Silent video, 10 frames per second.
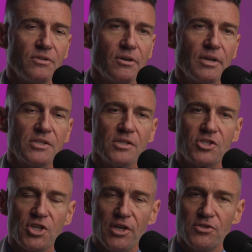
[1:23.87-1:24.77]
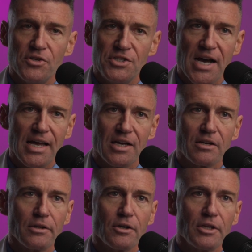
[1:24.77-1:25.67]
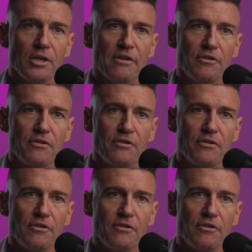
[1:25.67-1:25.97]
There is a change in diet, clearly.